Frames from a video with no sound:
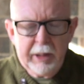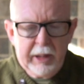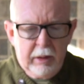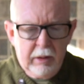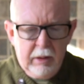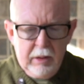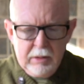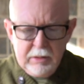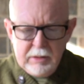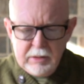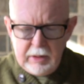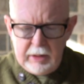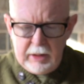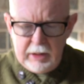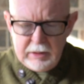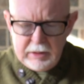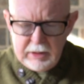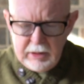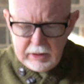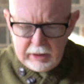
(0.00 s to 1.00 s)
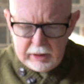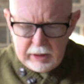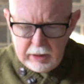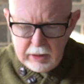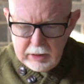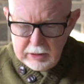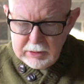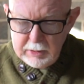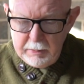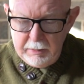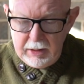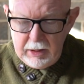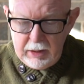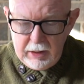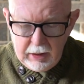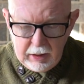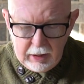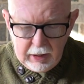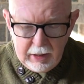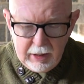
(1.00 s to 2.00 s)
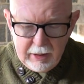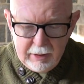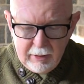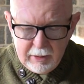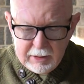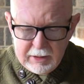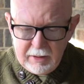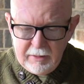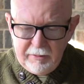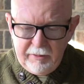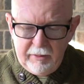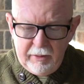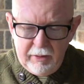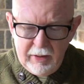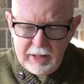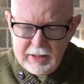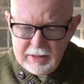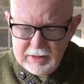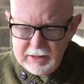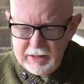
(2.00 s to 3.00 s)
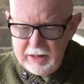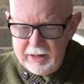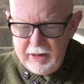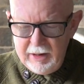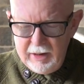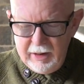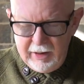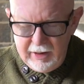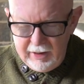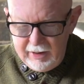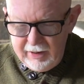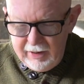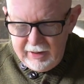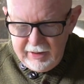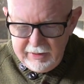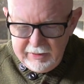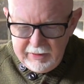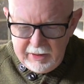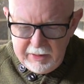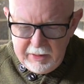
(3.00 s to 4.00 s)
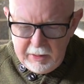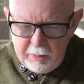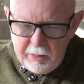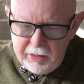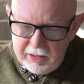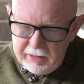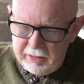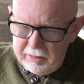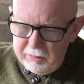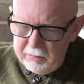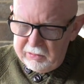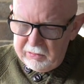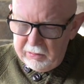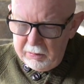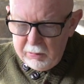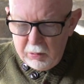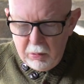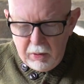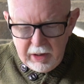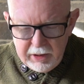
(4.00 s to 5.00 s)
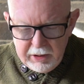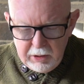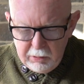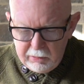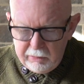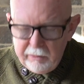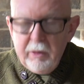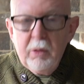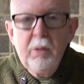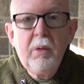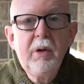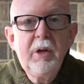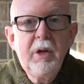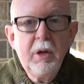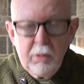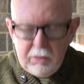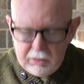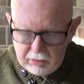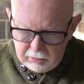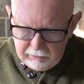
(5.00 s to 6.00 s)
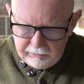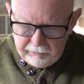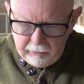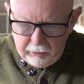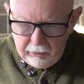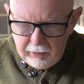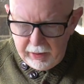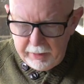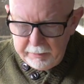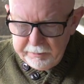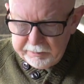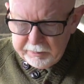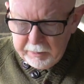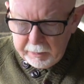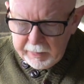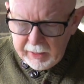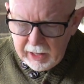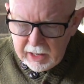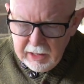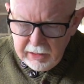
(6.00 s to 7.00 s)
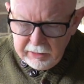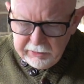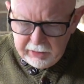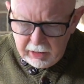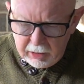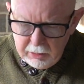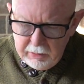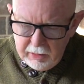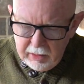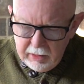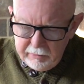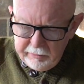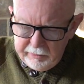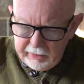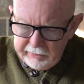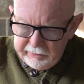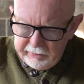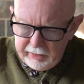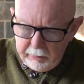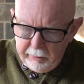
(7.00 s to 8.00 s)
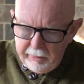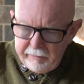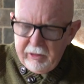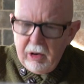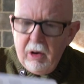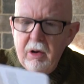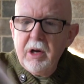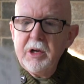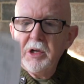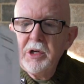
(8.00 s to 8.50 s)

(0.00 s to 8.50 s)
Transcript: because it did occur to me and I did find that there was some quite useful uses for it. So, first thing we've got,